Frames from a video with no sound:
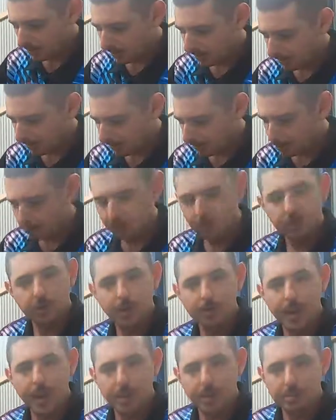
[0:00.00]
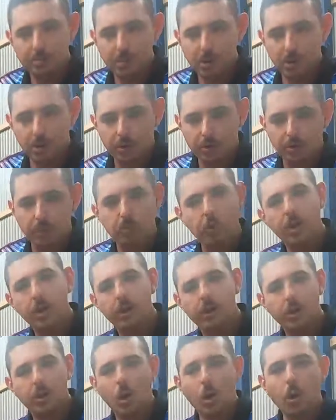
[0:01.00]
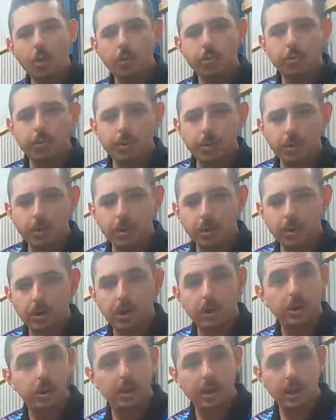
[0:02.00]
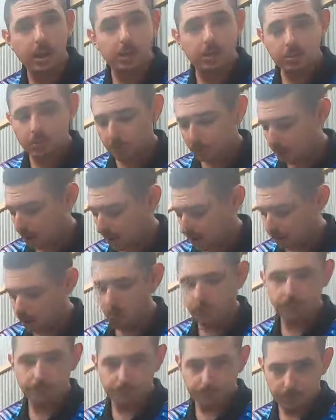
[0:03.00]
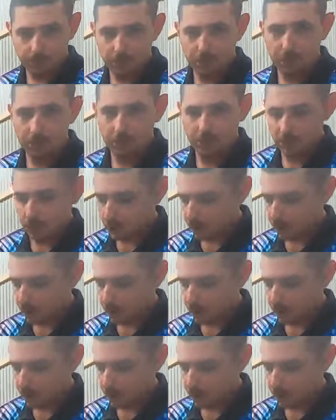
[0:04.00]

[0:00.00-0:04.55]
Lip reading: they fit onto the back spine of where the cog for the gears would go, or sorry, the